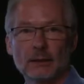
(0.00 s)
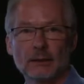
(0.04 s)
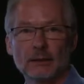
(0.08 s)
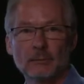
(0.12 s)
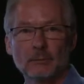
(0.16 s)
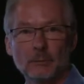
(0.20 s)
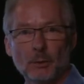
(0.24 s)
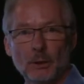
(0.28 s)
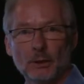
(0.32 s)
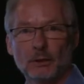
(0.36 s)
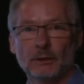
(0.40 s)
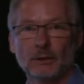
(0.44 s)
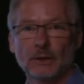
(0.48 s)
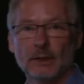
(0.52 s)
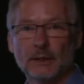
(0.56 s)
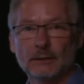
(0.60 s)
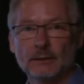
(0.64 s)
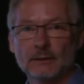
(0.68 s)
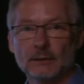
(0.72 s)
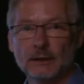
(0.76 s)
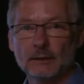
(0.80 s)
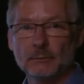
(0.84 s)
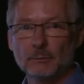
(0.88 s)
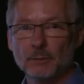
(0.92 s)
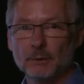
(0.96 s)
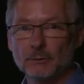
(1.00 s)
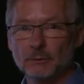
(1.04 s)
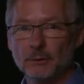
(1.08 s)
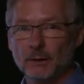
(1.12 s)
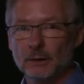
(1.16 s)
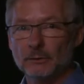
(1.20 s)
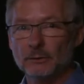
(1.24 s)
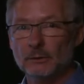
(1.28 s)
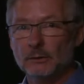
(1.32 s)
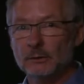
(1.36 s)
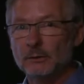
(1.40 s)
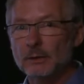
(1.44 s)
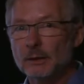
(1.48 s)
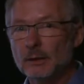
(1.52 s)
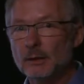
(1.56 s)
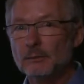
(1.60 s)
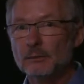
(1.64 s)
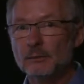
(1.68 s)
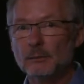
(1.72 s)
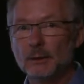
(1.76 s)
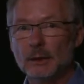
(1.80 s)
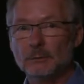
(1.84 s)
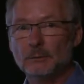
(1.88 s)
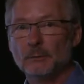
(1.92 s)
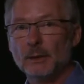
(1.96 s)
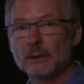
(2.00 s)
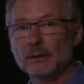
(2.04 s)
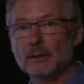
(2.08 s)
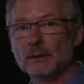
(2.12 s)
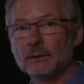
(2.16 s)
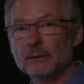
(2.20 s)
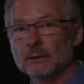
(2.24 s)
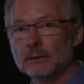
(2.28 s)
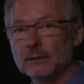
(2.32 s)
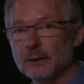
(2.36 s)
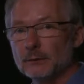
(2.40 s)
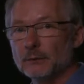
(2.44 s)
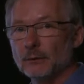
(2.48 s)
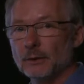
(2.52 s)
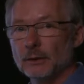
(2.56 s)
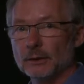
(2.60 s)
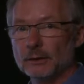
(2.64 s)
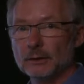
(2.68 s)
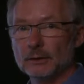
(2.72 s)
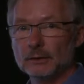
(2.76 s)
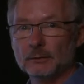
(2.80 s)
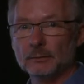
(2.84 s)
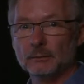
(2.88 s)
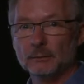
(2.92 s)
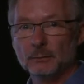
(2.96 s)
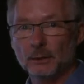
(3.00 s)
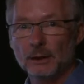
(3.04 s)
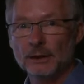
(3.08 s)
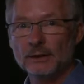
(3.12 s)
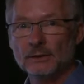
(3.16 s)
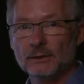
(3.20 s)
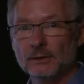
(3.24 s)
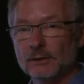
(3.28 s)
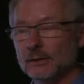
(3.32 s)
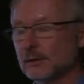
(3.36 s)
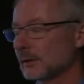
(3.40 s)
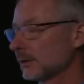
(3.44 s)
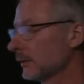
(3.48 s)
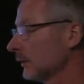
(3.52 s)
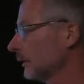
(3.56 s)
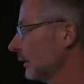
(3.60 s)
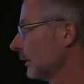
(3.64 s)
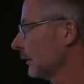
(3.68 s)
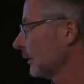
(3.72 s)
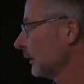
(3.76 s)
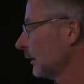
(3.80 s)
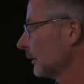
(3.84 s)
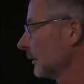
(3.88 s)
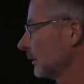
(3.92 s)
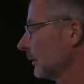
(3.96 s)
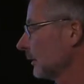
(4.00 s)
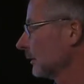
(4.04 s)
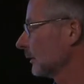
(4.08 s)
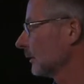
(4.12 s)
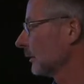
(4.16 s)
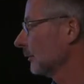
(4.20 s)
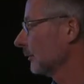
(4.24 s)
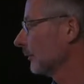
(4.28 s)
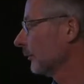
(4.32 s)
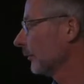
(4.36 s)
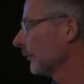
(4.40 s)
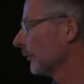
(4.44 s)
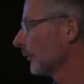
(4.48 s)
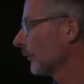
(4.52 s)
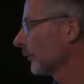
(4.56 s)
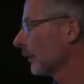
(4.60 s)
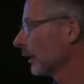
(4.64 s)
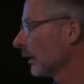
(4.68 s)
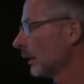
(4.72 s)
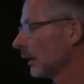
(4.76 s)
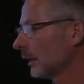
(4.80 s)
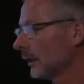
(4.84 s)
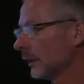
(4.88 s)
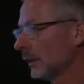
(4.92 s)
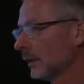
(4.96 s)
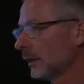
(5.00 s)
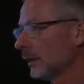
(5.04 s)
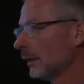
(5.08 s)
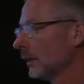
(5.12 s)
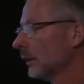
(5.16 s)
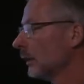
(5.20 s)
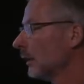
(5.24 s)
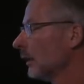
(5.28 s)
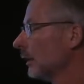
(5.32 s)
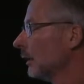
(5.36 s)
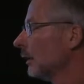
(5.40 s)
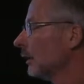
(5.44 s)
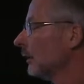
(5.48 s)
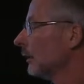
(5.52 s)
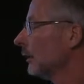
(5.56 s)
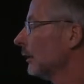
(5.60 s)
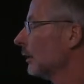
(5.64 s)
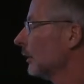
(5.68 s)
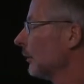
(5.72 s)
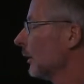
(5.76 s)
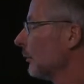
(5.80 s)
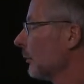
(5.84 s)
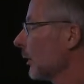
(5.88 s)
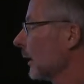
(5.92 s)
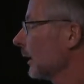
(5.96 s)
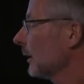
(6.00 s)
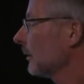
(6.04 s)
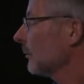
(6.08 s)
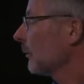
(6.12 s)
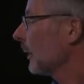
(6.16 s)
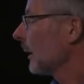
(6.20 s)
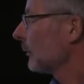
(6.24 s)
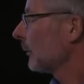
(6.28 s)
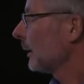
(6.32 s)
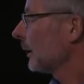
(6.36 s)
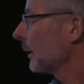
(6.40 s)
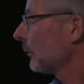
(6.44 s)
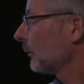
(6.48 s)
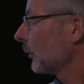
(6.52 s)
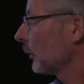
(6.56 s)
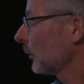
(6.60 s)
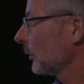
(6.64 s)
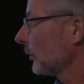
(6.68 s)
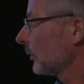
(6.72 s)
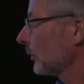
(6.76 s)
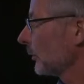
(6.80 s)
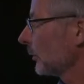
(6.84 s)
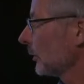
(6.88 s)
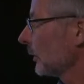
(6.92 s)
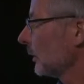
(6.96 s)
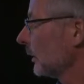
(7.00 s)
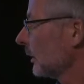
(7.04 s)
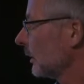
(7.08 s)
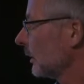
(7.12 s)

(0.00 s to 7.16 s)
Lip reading: and bottlenecks can be found at many different places in this system. The market mapping approach